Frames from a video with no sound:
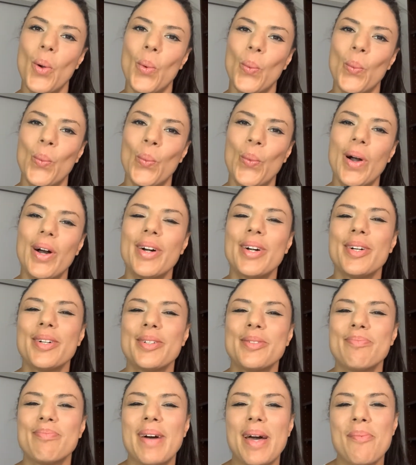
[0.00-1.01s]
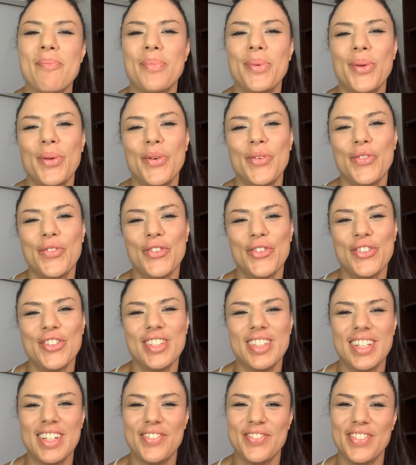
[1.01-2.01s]
Welcome, my
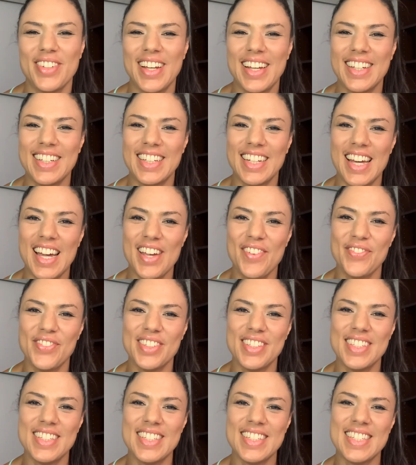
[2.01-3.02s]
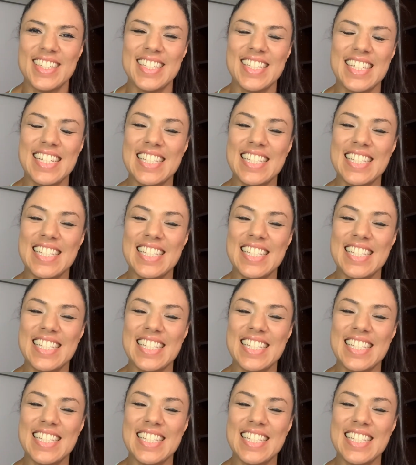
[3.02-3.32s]
beautiful love light lifers.